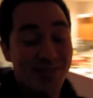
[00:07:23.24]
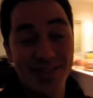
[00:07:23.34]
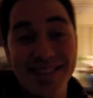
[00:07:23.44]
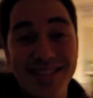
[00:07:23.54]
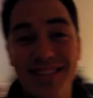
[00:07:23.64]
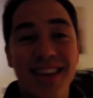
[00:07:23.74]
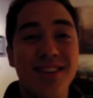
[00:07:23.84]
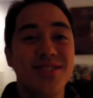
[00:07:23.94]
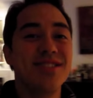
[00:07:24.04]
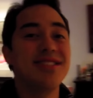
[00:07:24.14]
If this is
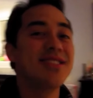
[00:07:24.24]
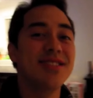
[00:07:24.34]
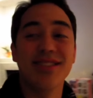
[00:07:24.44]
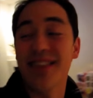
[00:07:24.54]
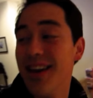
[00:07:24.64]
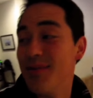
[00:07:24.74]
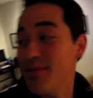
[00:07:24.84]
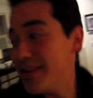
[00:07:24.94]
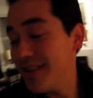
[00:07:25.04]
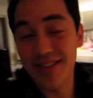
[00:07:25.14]
how she's gonna look at
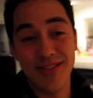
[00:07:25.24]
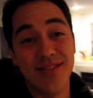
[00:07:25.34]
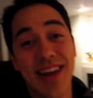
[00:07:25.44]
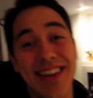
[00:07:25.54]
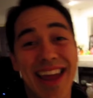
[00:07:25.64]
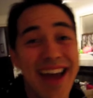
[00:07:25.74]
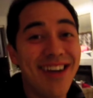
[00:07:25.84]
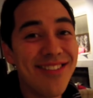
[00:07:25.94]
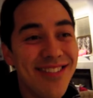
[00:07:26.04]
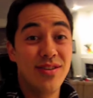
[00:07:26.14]
me right
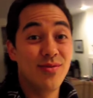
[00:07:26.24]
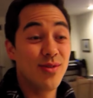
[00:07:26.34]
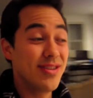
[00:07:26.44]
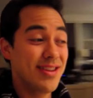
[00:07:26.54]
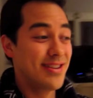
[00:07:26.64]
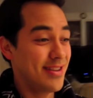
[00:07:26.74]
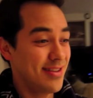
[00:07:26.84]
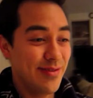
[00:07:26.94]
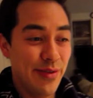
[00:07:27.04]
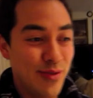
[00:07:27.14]
now, when we're in the
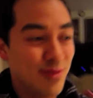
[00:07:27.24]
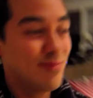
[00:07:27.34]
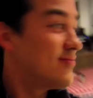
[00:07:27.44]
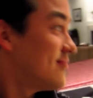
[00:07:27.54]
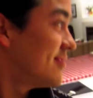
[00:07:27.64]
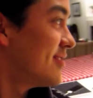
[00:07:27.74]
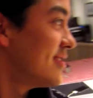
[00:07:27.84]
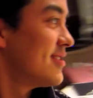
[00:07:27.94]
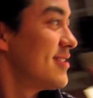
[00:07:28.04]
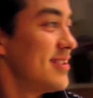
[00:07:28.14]
living room,
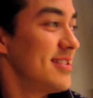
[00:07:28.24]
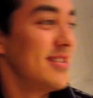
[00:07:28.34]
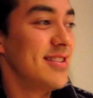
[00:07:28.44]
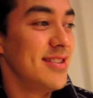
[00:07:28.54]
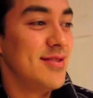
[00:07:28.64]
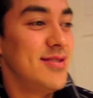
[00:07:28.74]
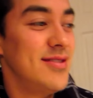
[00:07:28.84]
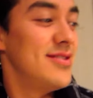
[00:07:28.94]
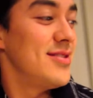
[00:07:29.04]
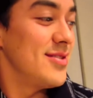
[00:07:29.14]

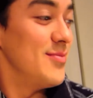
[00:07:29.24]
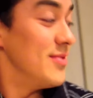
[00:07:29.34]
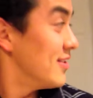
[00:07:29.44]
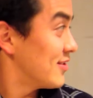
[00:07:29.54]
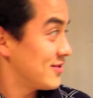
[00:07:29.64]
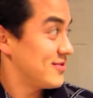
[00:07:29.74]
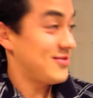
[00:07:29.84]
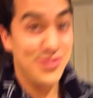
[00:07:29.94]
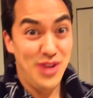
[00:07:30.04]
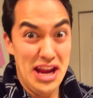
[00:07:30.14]
it's gonna be
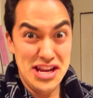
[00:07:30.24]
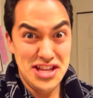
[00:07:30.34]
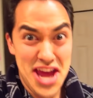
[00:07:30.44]
crazy.